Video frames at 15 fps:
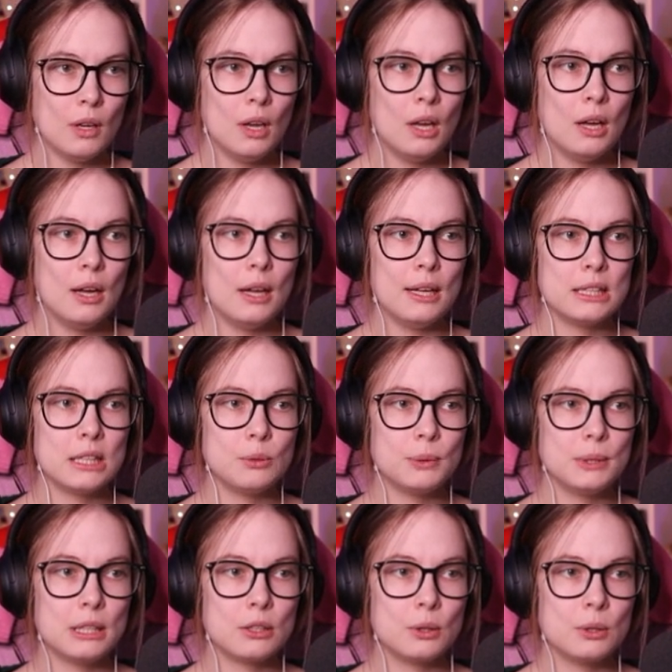And then we
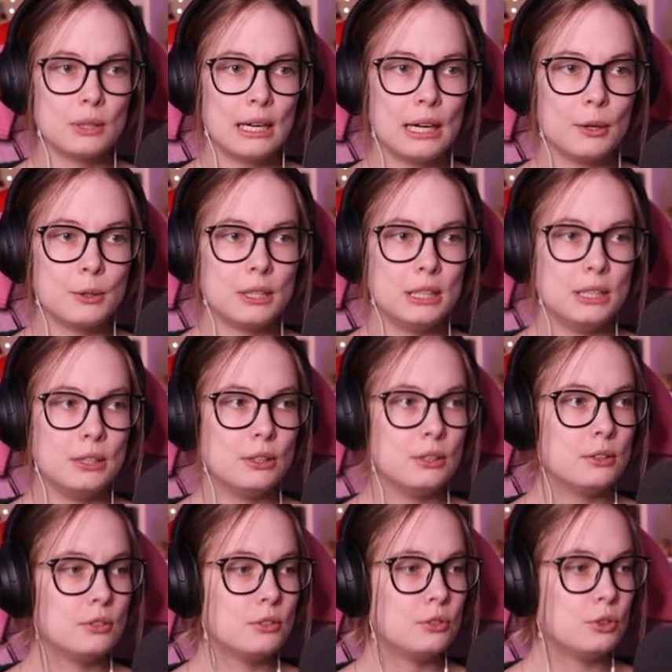are going out here
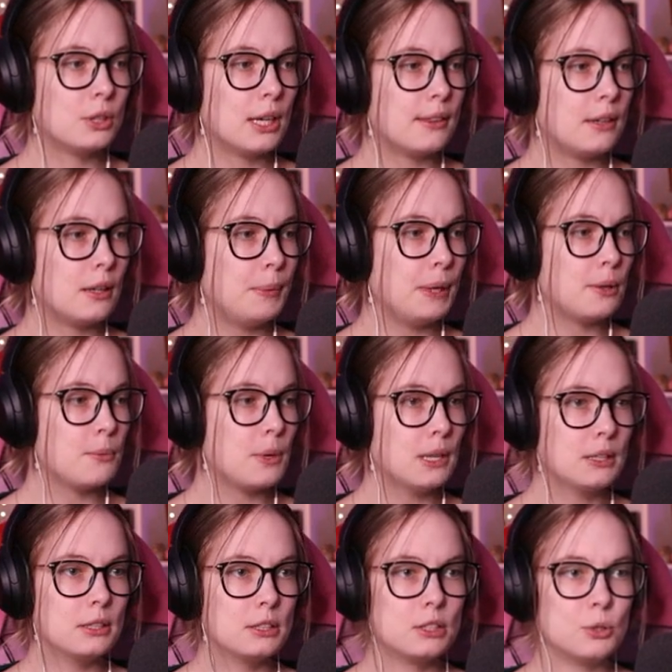to get the big
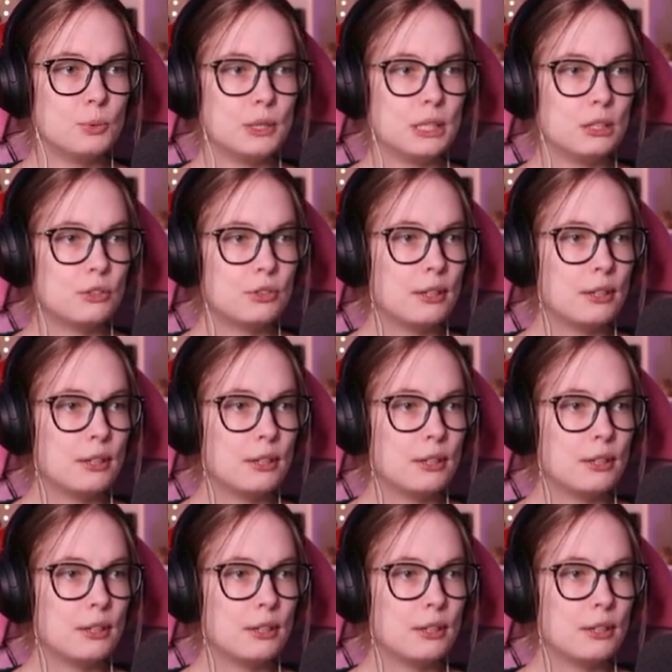one so we can travel